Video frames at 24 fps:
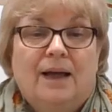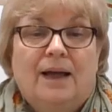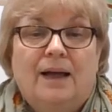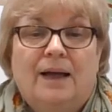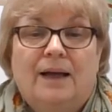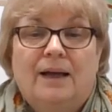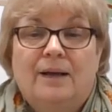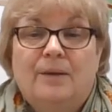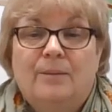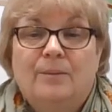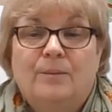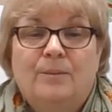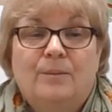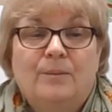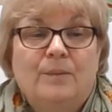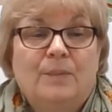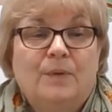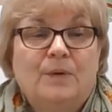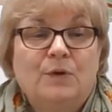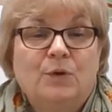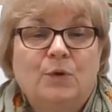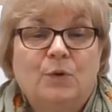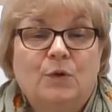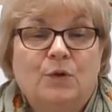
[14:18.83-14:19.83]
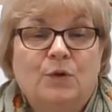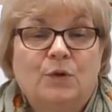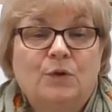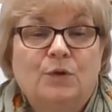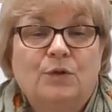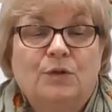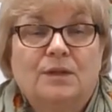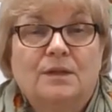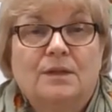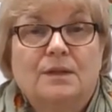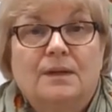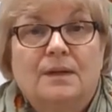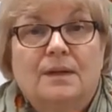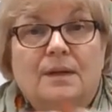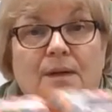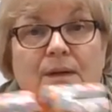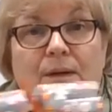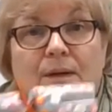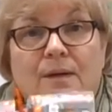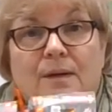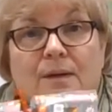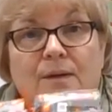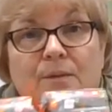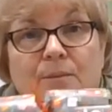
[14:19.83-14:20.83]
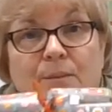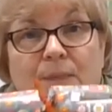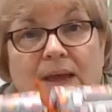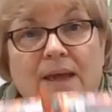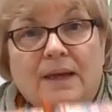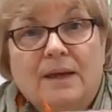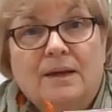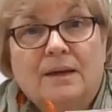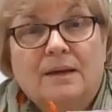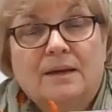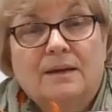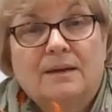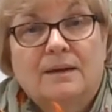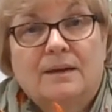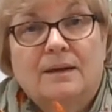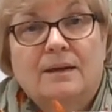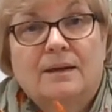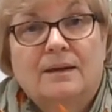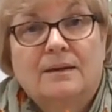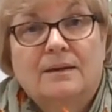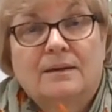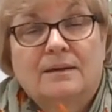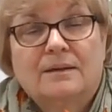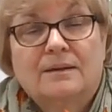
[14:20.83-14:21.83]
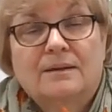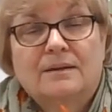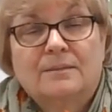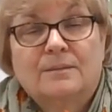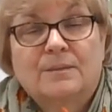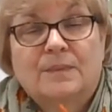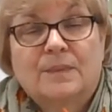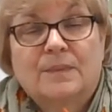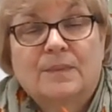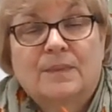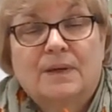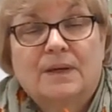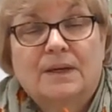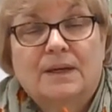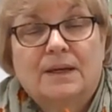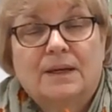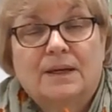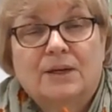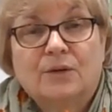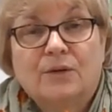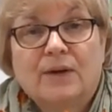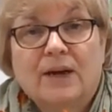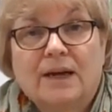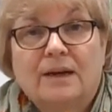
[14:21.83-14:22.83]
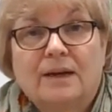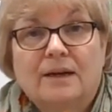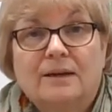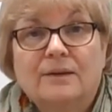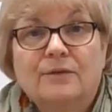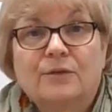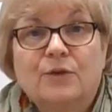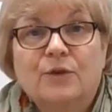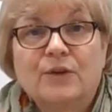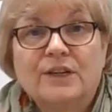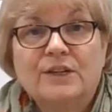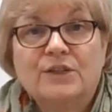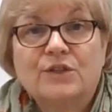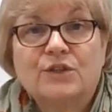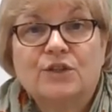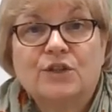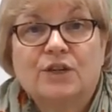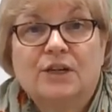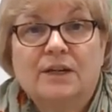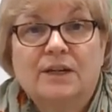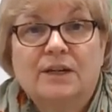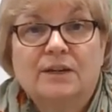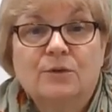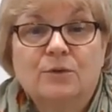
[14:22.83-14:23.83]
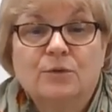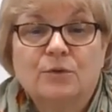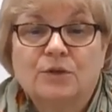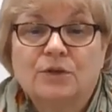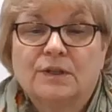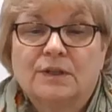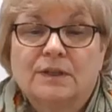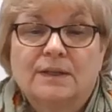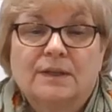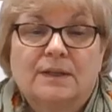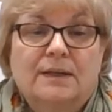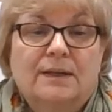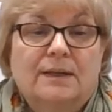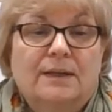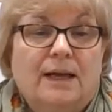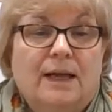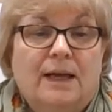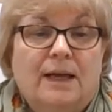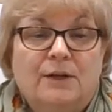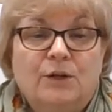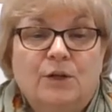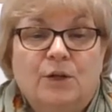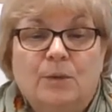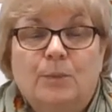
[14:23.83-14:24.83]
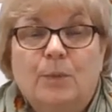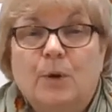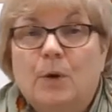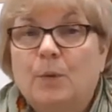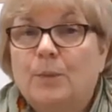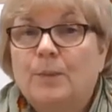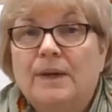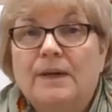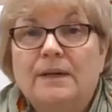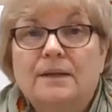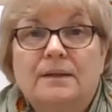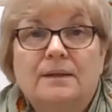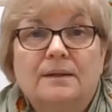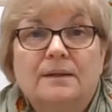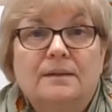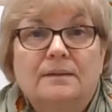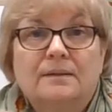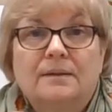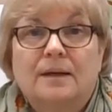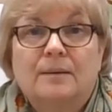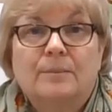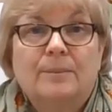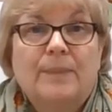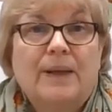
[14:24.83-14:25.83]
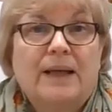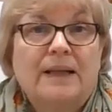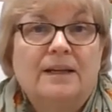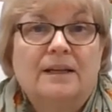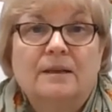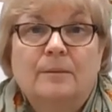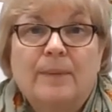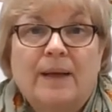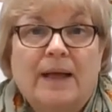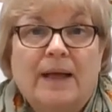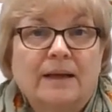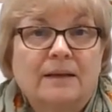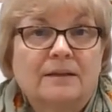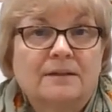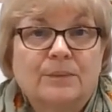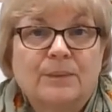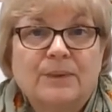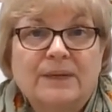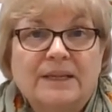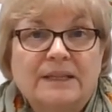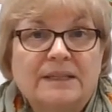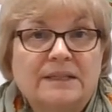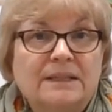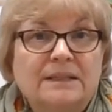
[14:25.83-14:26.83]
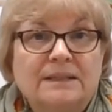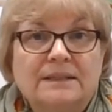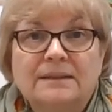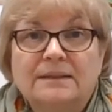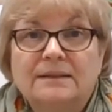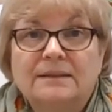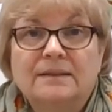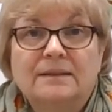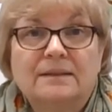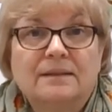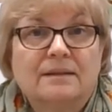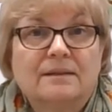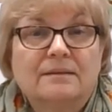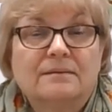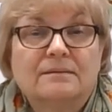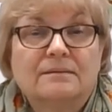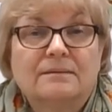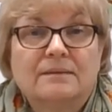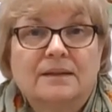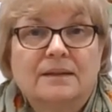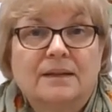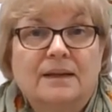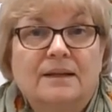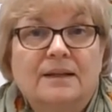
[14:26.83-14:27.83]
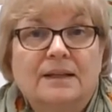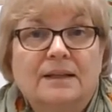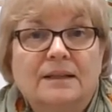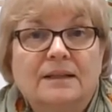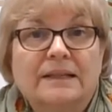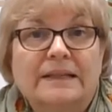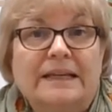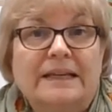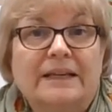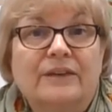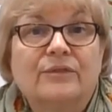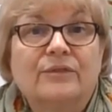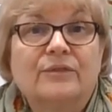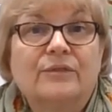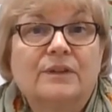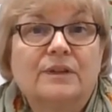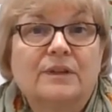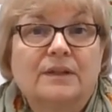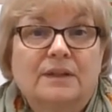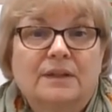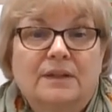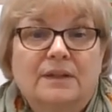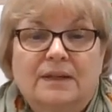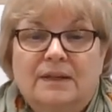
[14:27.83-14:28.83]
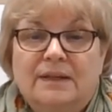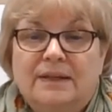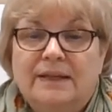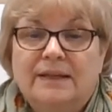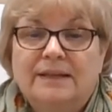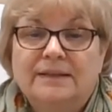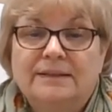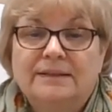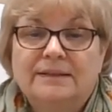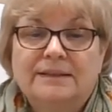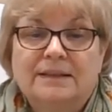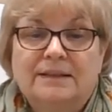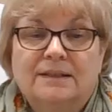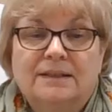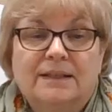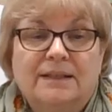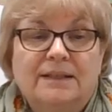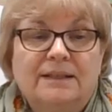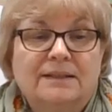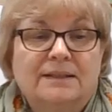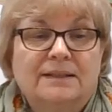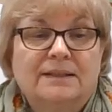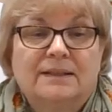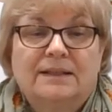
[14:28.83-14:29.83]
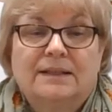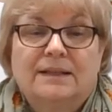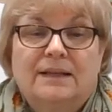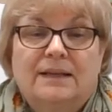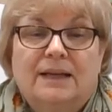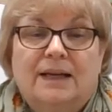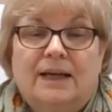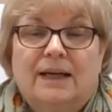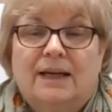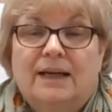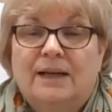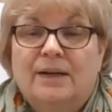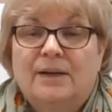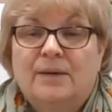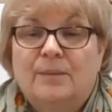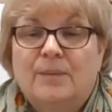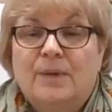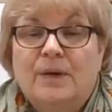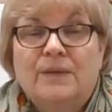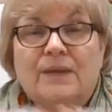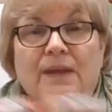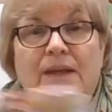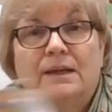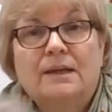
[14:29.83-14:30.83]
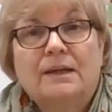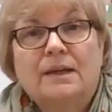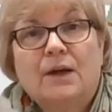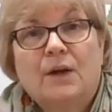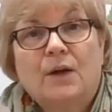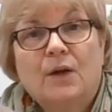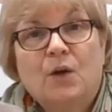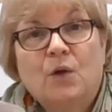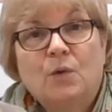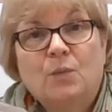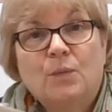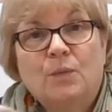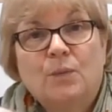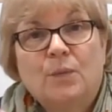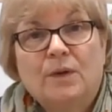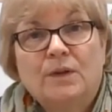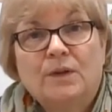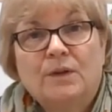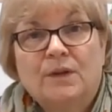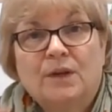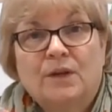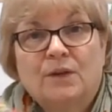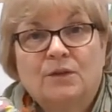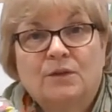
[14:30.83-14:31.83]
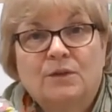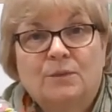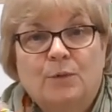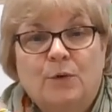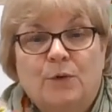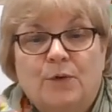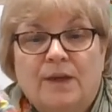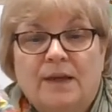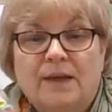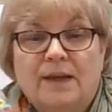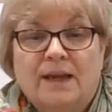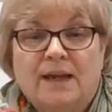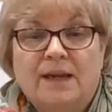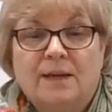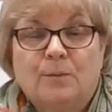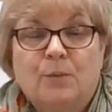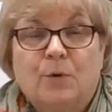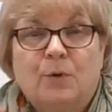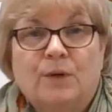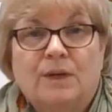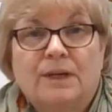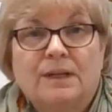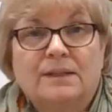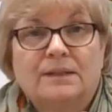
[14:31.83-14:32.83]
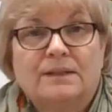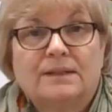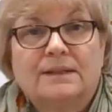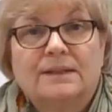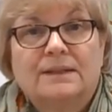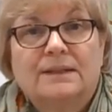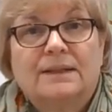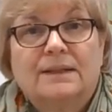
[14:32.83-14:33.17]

you could make a cracker for each child, and you could pop in a little bag of sweeties and a little gift inside, and they could go home with one of those, put their name on it,